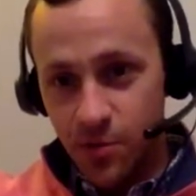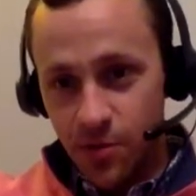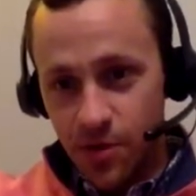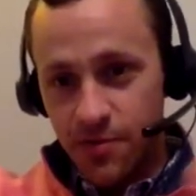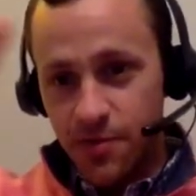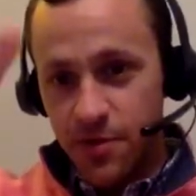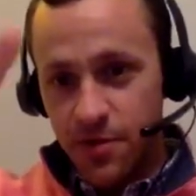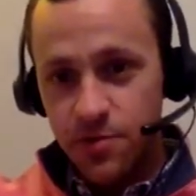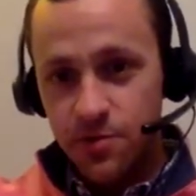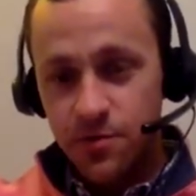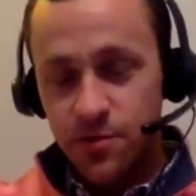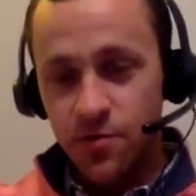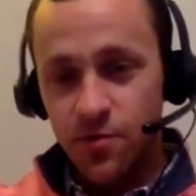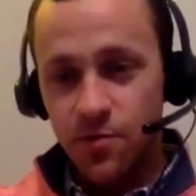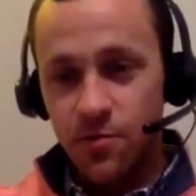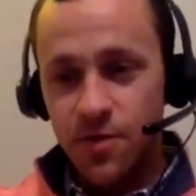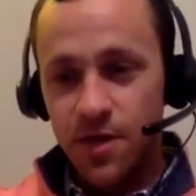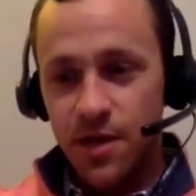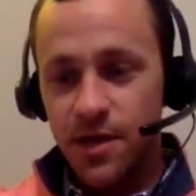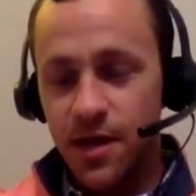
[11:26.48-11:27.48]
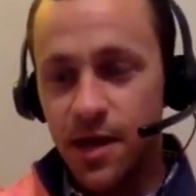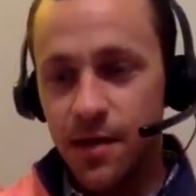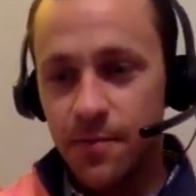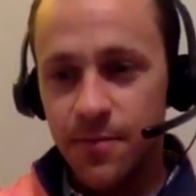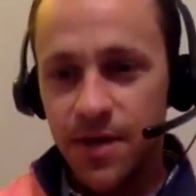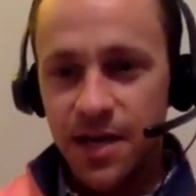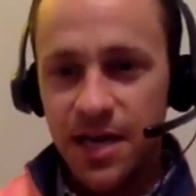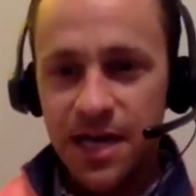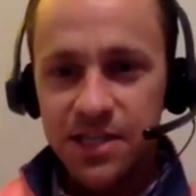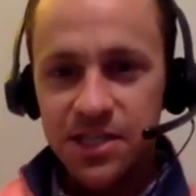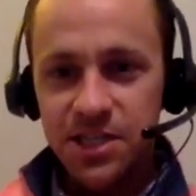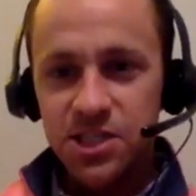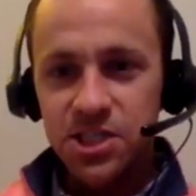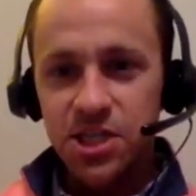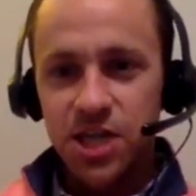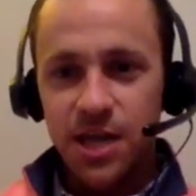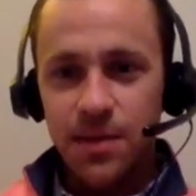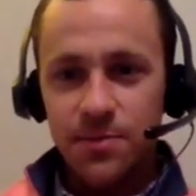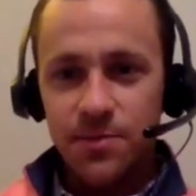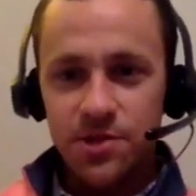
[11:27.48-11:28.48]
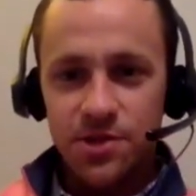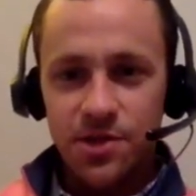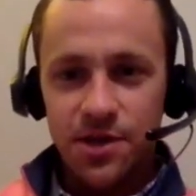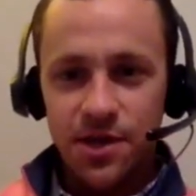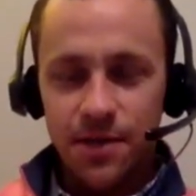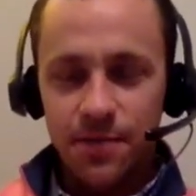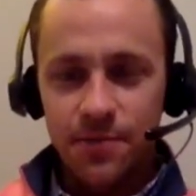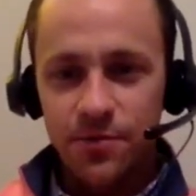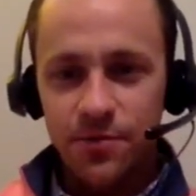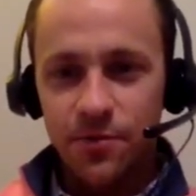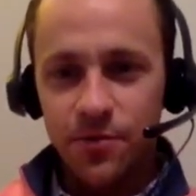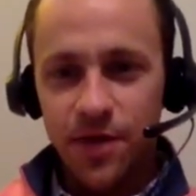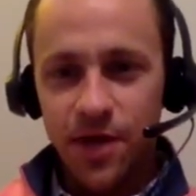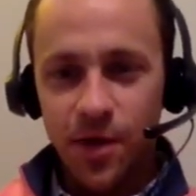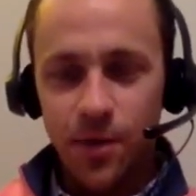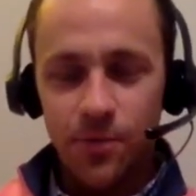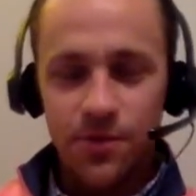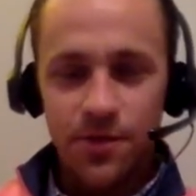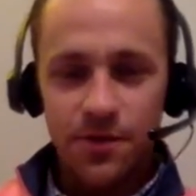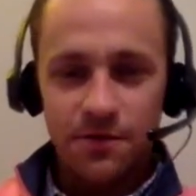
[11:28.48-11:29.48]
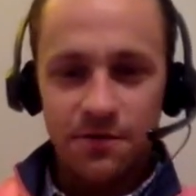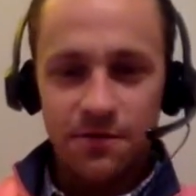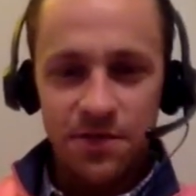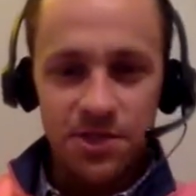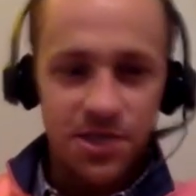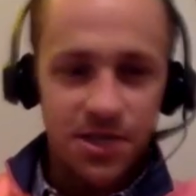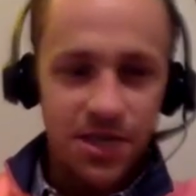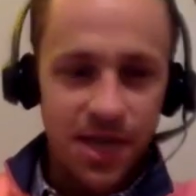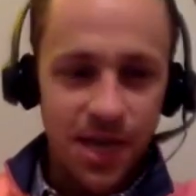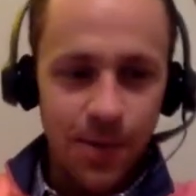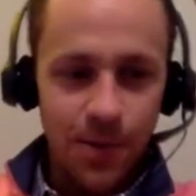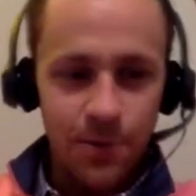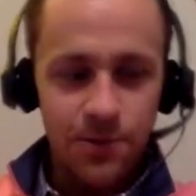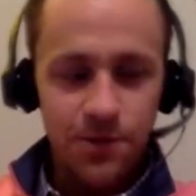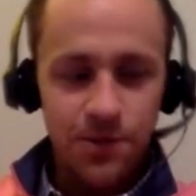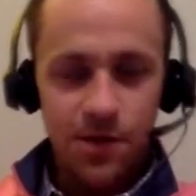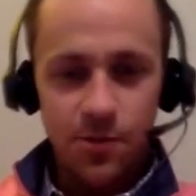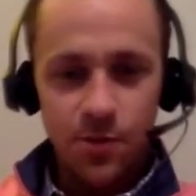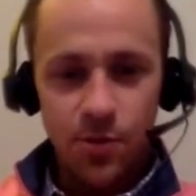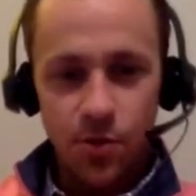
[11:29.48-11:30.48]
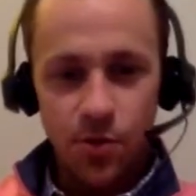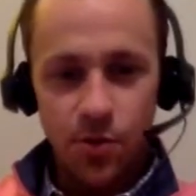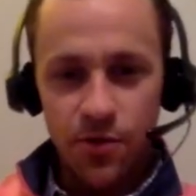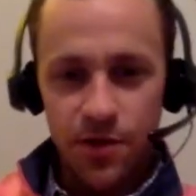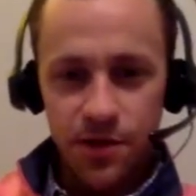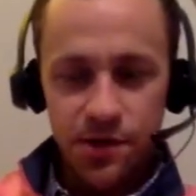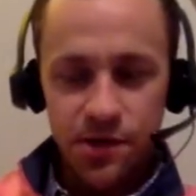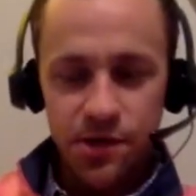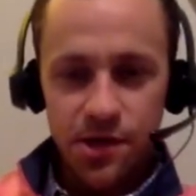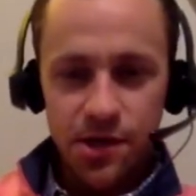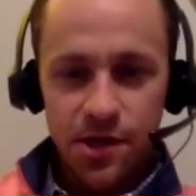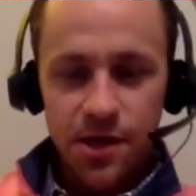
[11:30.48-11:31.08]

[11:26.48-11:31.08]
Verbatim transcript: on the YouTube that, um, and actually James um, sort of helped envision how I was going to build this.